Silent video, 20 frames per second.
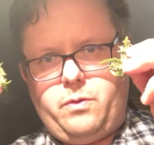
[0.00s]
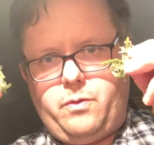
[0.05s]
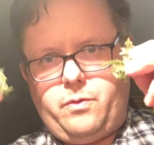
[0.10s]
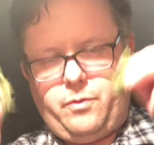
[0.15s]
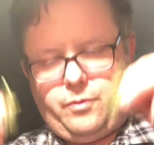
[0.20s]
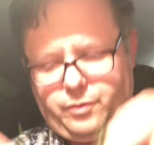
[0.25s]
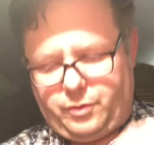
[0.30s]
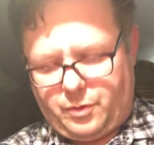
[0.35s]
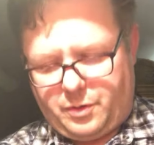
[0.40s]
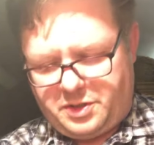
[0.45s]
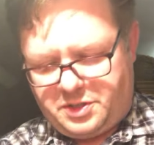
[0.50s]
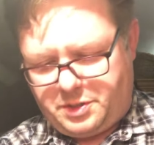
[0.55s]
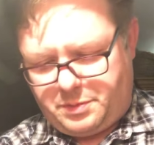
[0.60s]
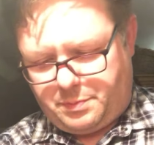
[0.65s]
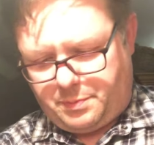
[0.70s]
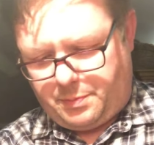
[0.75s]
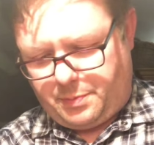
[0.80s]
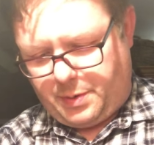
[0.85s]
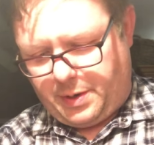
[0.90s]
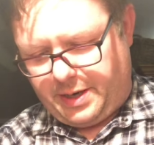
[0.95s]
floret
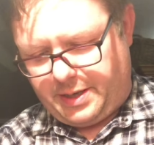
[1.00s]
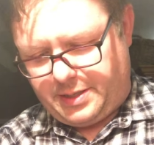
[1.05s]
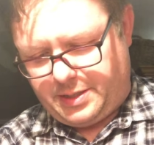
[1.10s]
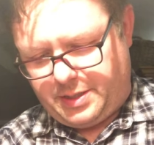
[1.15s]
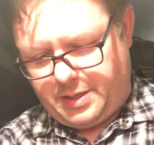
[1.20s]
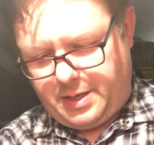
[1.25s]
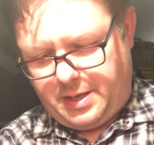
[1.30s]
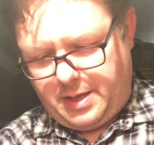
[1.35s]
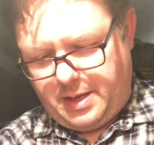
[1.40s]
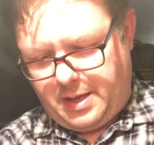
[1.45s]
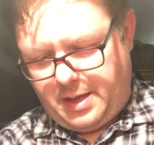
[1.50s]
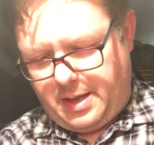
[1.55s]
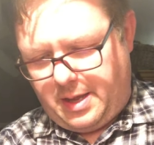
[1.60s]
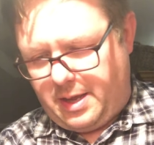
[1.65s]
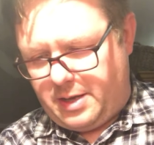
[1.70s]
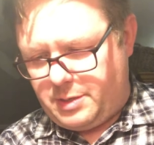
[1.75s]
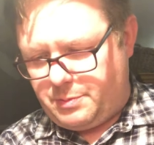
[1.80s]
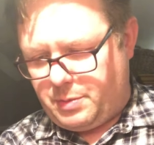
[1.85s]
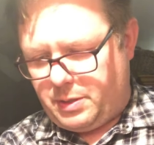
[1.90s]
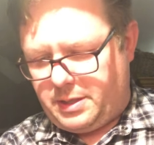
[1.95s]
sprigs.
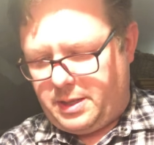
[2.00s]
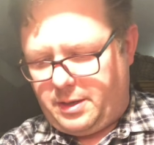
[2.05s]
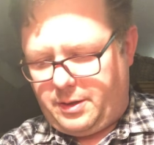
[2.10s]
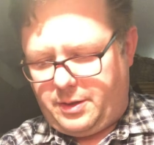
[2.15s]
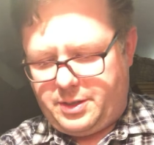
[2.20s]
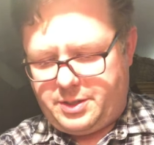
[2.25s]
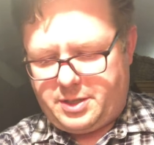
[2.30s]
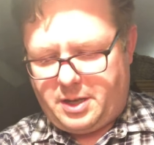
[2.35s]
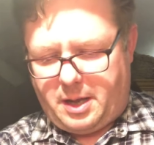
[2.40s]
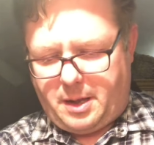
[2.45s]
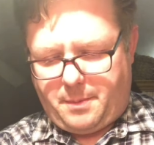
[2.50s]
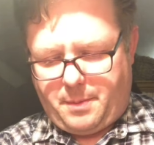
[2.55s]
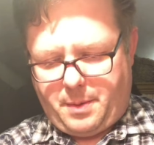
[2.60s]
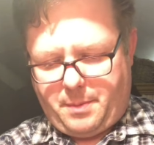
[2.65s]
Just put that on the top.